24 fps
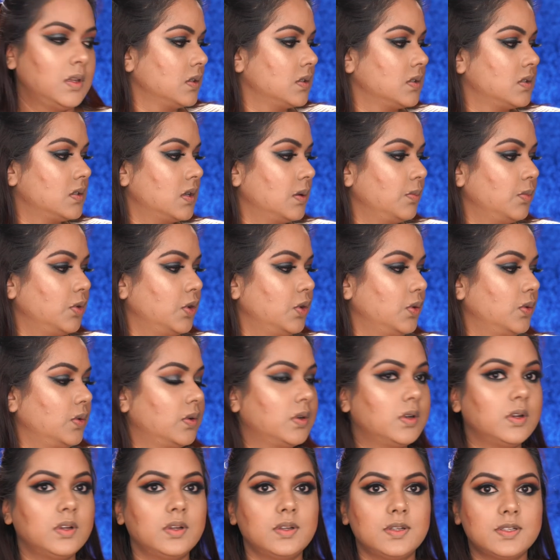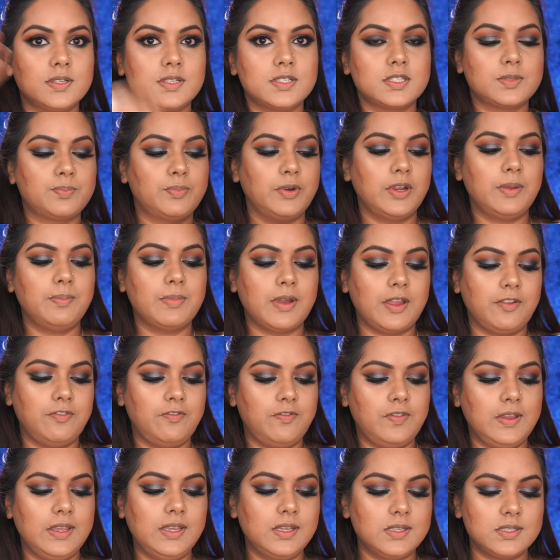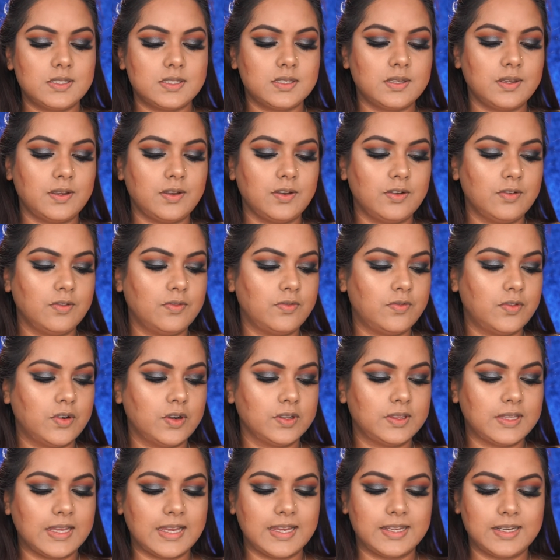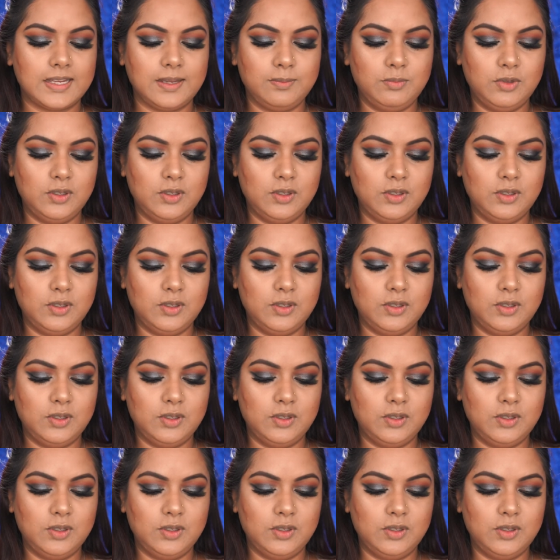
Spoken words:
So I'm gonna spray my face. For that I'm